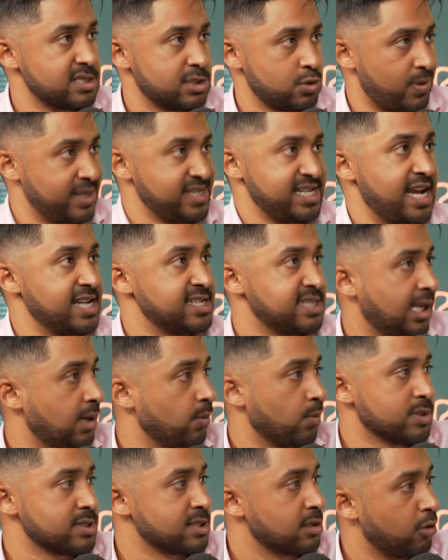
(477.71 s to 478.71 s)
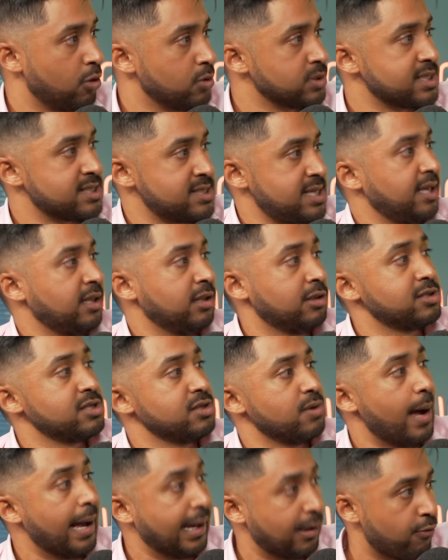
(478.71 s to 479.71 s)
2018 was the closest thing to
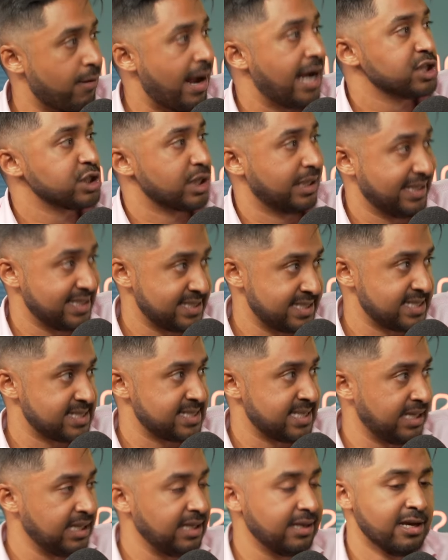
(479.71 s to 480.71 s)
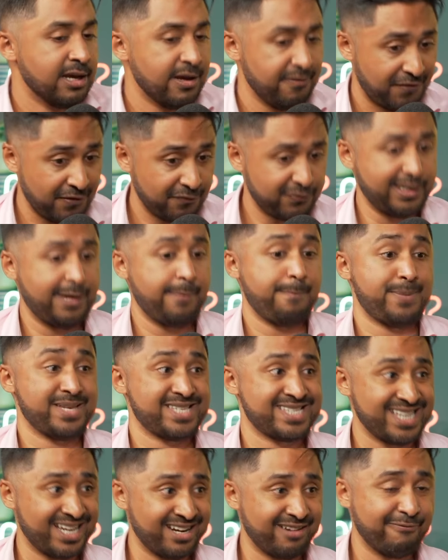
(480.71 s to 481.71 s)
a crash at least in Sydney.
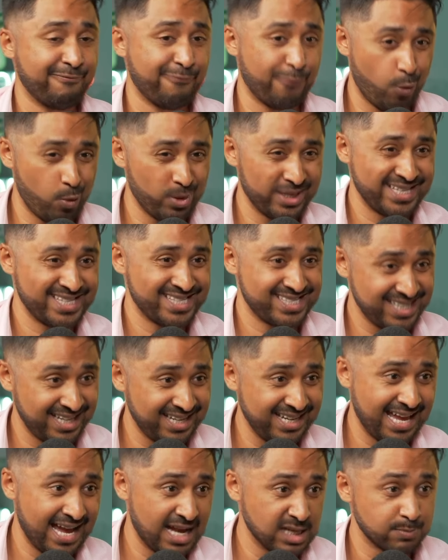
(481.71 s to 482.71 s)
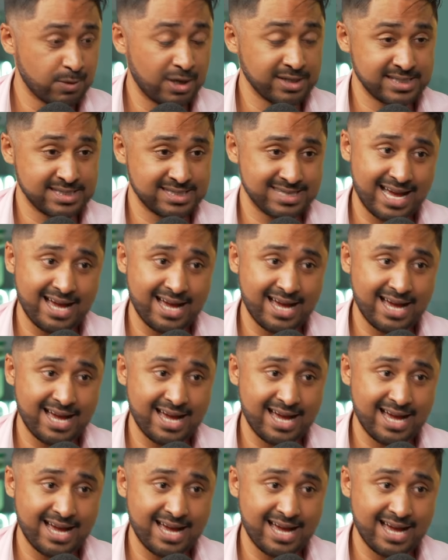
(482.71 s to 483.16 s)
15% fall in Sydney house prices.